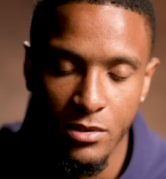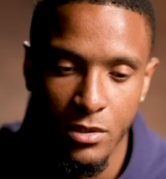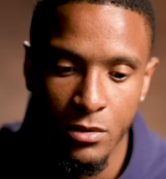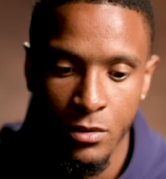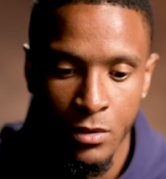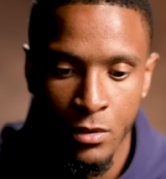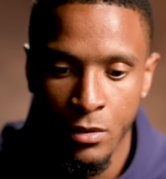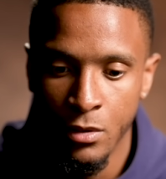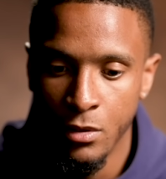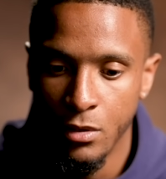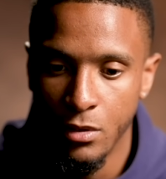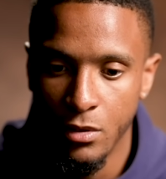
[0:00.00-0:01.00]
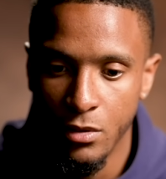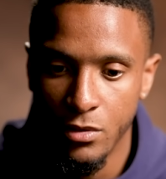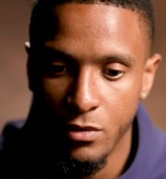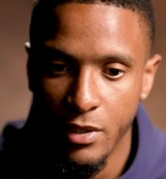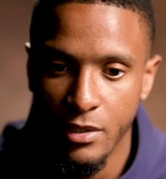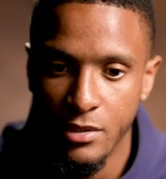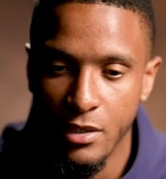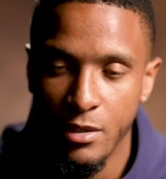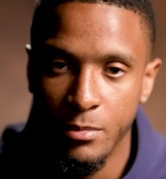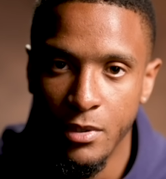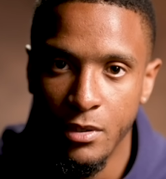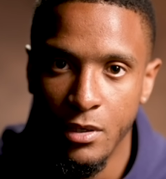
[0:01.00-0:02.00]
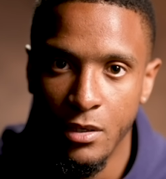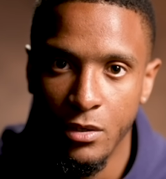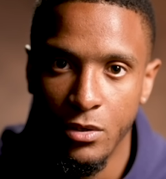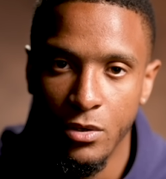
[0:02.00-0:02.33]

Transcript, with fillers: So, you know, it's credit to him and the, and the